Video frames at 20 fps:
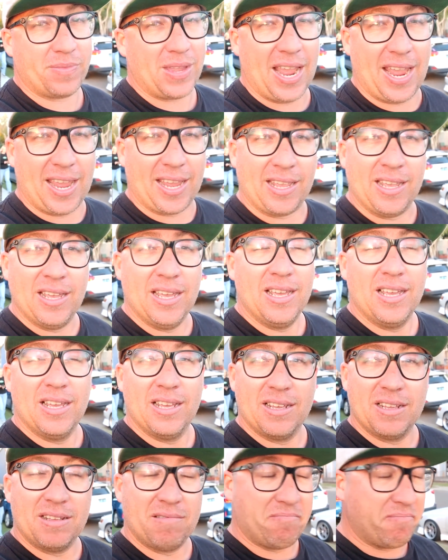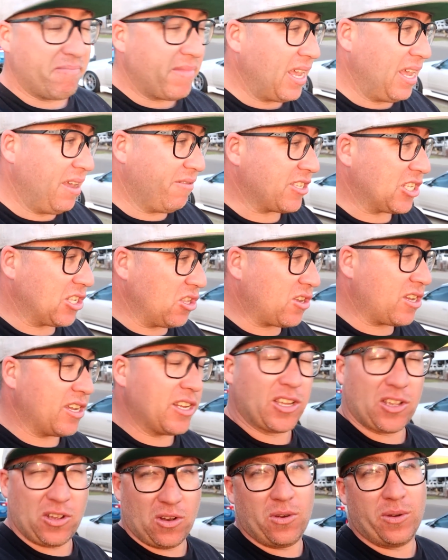Hey, if it's
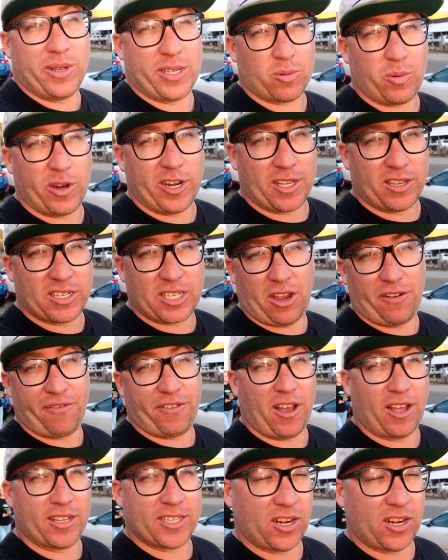looking cool, he's winning so far